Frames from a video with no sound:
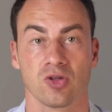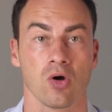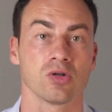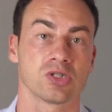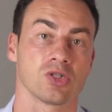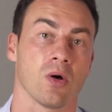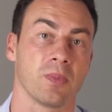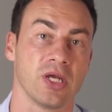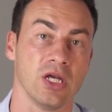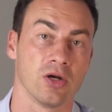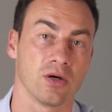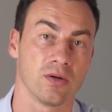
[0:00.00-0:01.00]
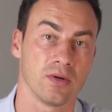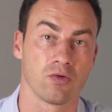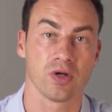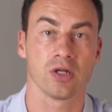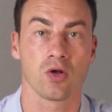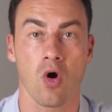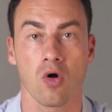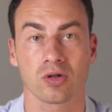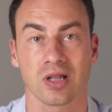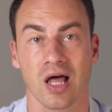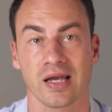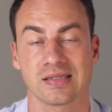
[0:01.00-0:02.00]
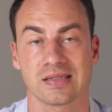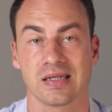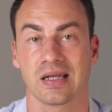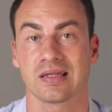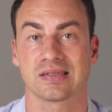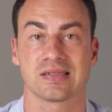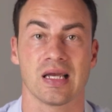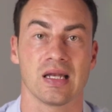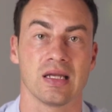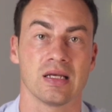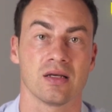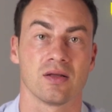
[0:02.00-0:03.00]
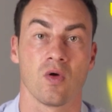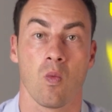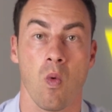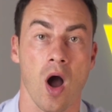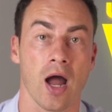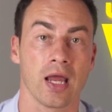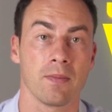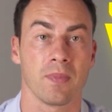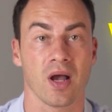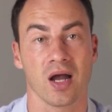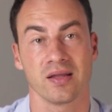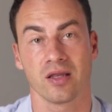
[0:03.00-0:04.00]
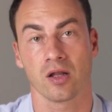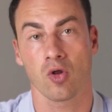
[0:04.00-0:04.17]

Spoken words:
don't stop here. The real gold lies in understanding the why behind their